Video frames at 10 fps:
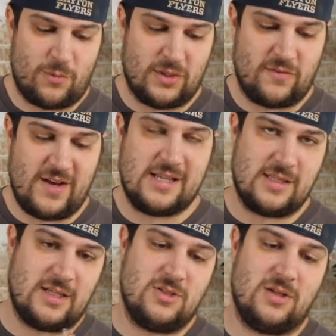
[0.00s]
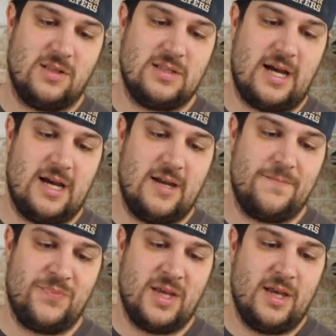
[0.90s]
But the fact that they took the
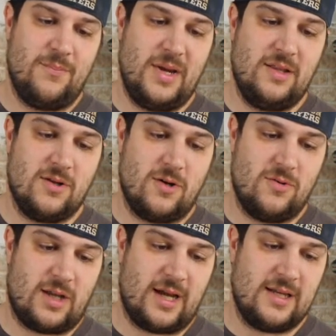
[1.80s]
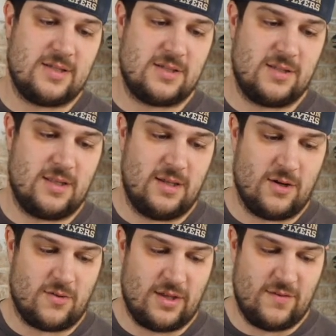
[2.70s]
time, made their own dice,
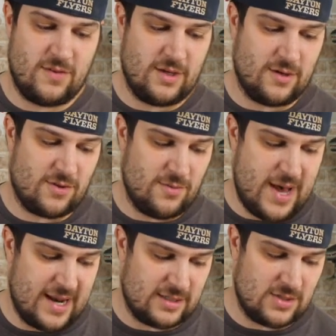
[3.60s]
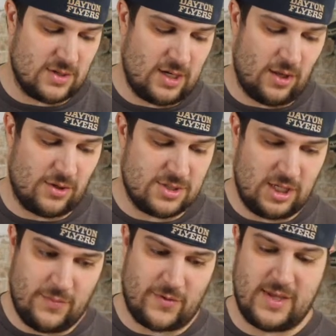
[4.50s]
they're thematic to the color
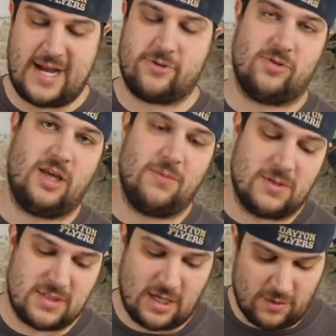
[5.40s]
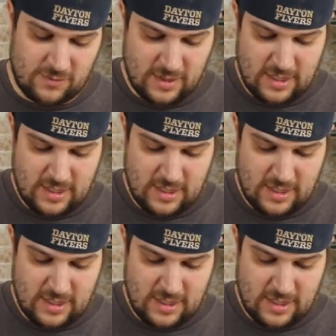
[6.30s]
scheme of the actual game itself.